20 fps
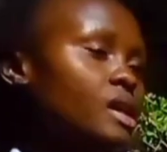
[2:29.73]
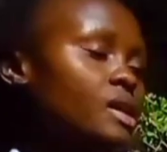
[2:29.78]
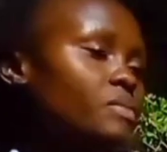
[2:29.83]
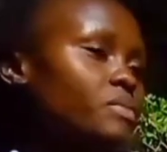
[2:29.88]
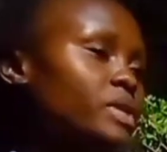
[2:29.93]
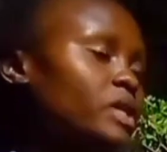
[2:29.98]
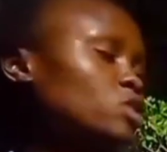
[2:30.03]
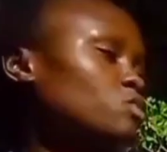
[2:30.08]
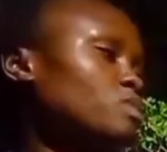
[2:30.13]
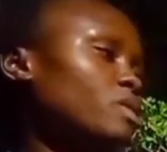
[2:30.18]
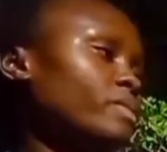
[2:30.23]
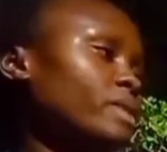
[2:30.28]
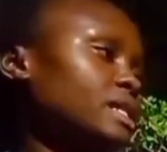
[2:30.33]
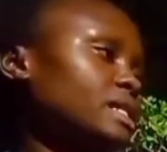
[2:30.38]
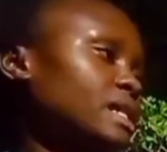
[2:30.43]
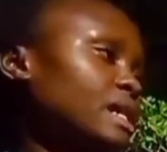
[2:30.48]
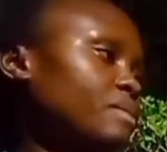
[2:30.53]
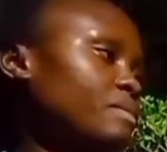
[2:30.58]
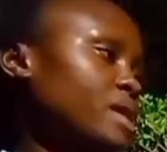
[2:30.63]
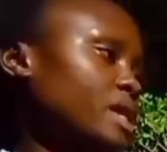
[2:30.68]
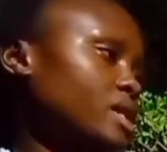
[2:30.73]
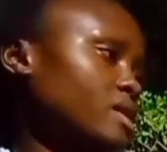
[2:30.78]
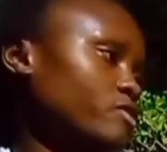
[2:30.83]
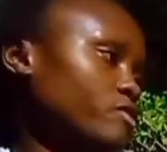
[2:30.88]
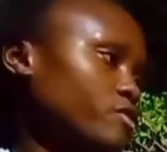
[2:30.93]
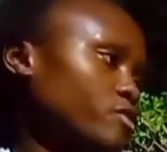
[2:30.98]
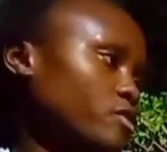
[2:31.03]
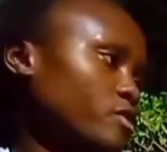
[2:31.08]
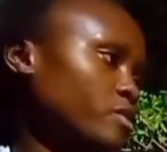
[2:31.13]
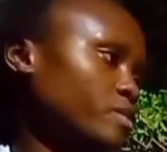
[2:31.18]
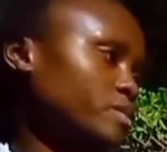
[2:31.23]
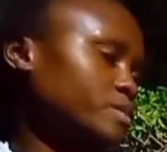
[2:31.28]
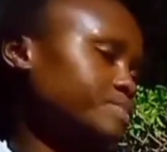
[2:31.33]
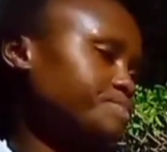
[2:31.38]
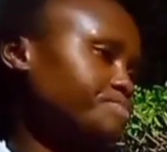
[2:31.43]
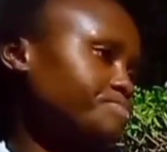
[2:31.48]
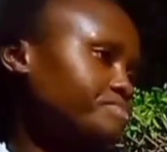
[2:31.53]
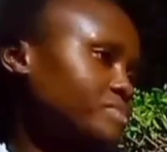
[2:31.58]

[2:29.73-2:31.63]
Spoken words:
Pia tumepata habari from